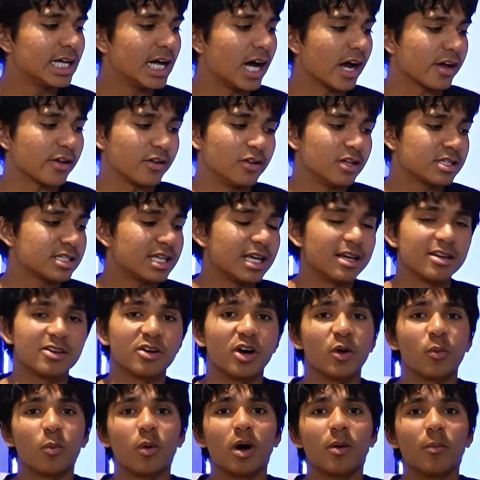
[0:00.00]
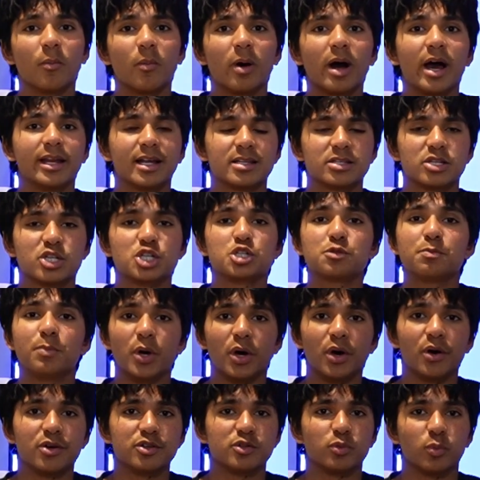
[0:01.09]
I can only see it going one way, and that's a
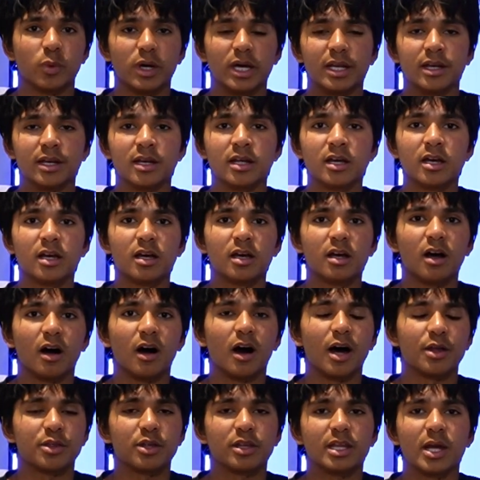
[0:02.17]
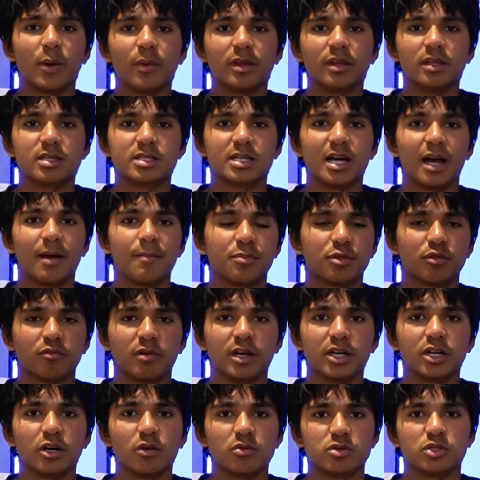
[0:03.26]
Spurs win. I think they win this game
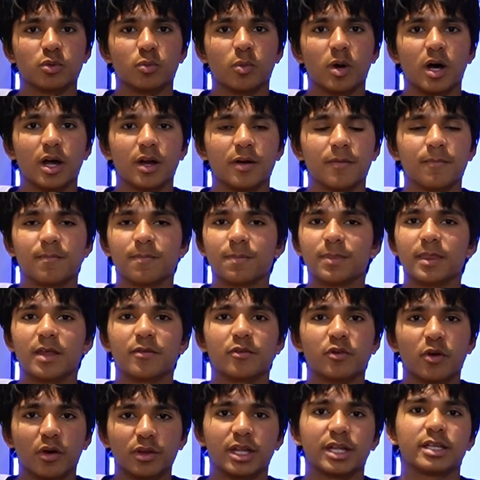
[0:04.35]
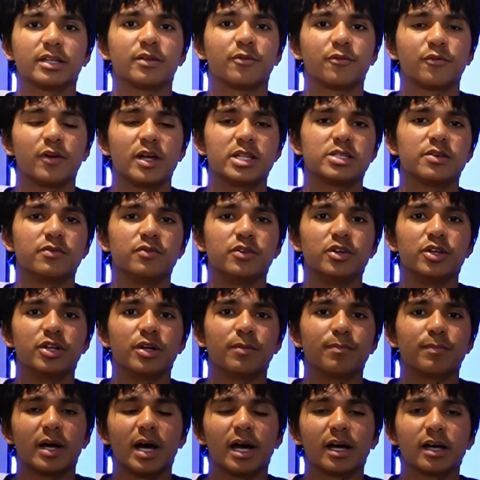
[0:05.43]
3-1. They've got that defensive
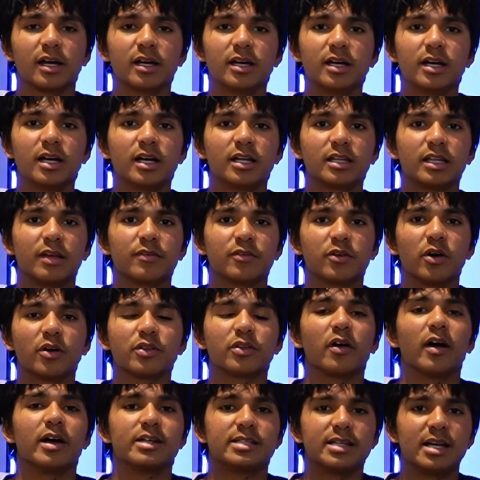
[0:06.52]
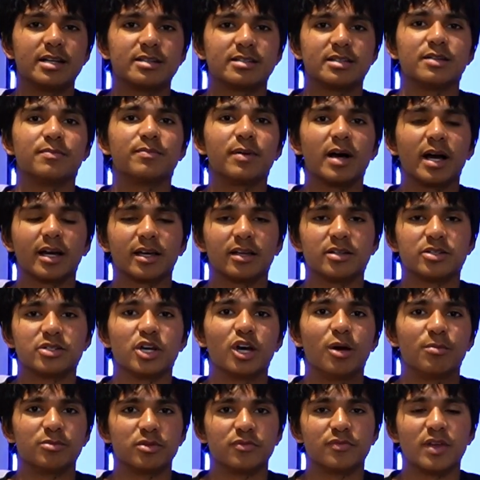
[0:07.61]
unit back. They've got the identity back in
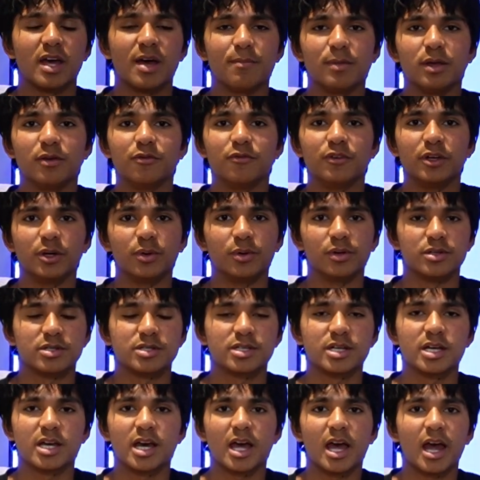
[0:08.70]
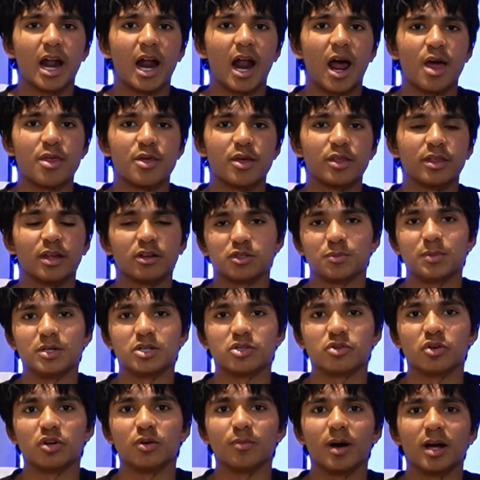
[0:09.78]
terms of their midfielders. I think that should be
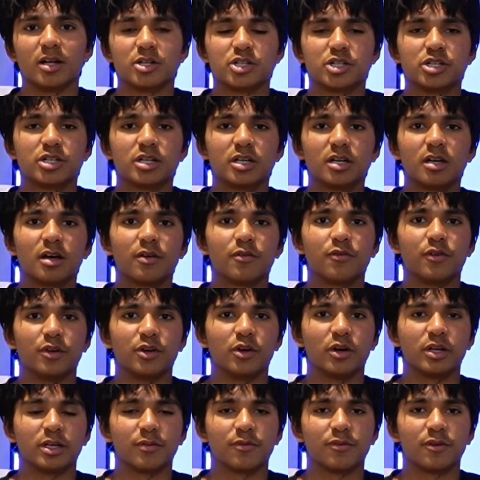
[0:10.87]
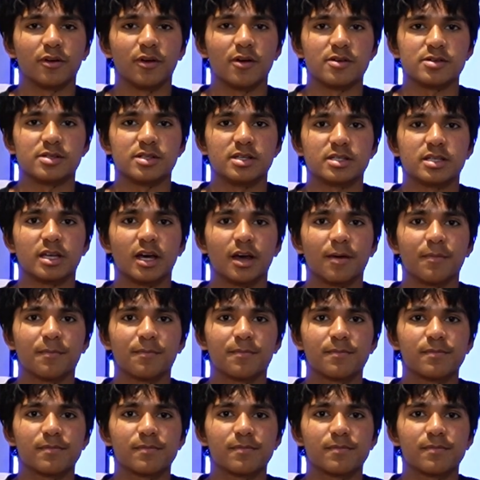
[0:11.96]
too much for Nottingham Forest in this game.